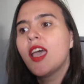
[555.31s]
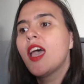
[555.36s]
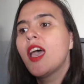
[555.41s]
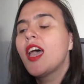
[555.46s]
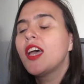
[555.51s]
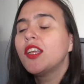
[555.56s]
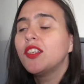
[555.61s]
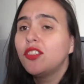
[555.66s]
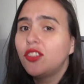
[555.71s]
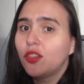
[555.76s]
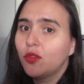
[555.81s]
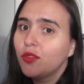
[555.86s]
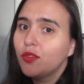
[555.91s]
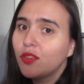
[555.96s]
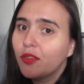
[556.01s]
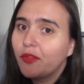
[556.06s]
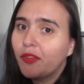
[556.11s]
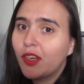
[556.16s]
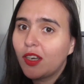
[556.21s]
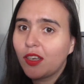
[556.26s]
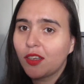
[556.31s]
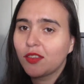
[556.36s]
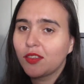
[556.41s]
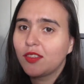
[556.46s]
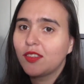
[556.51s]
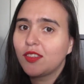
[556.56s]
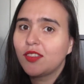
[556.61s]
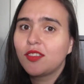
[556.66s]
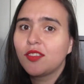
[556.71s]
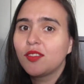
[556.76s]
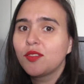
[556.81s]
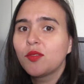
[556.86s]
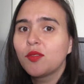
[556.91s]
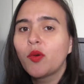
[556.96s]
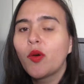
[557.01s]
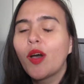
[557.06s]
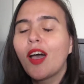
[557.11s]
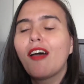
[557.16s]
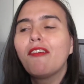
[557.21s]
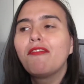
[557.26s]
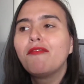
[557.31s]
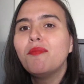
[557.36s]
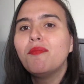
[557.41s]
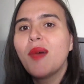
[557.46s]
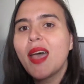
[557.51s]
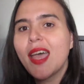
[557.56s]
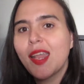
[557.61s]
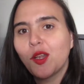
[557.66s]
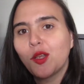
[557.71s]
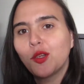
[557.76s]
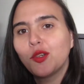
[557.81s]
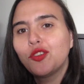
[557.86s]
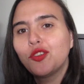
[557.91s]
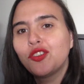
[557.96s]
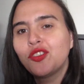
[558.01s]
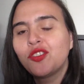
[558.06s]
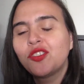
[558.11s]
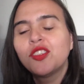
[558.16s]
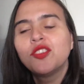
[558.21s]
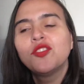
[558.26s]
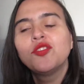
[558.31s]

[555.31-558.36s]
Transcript: and those of us who have managed